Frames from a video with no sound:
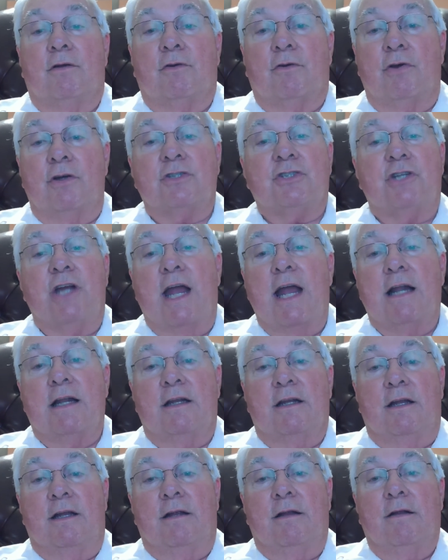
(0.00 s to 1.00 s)

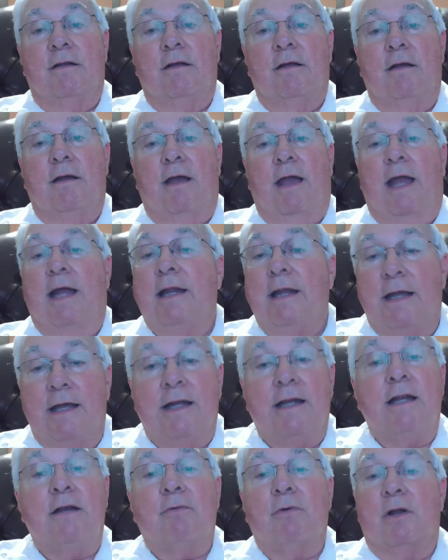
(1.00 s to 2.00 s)
Christianity and
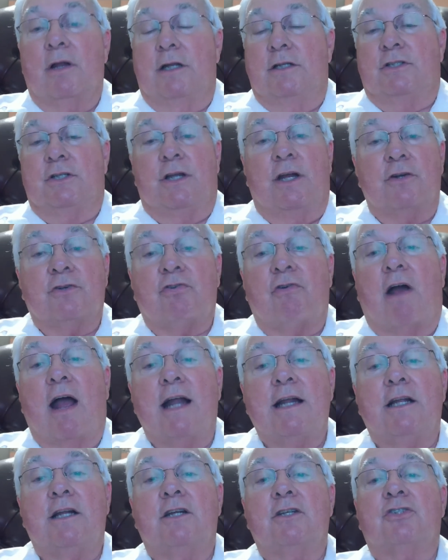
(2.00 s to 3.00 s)
any religion. They're
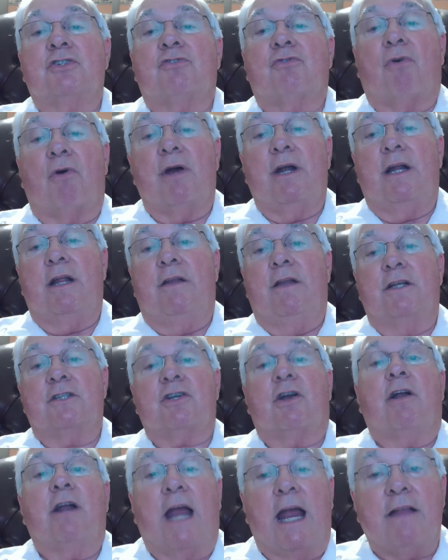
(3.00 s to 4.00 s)
trying to destroy it in this
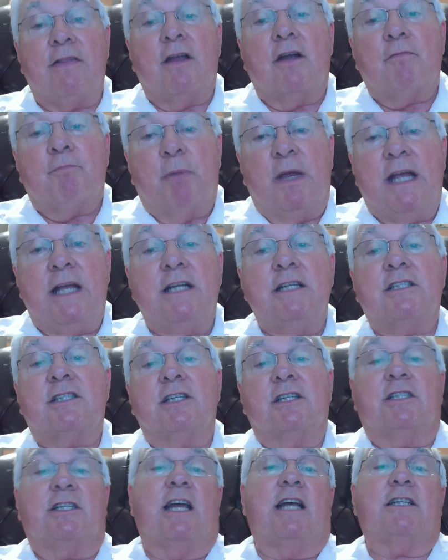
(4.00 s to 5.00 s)
country, and they're being
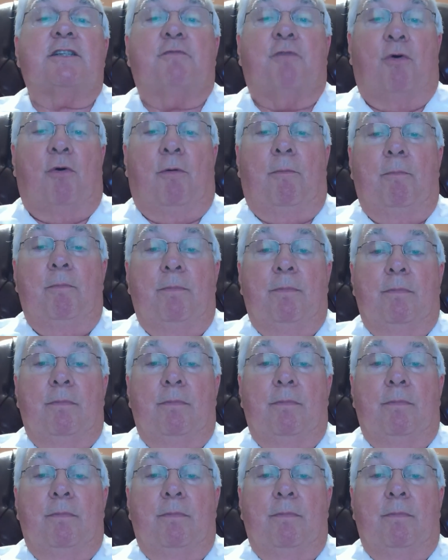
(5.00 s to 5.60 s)
successful.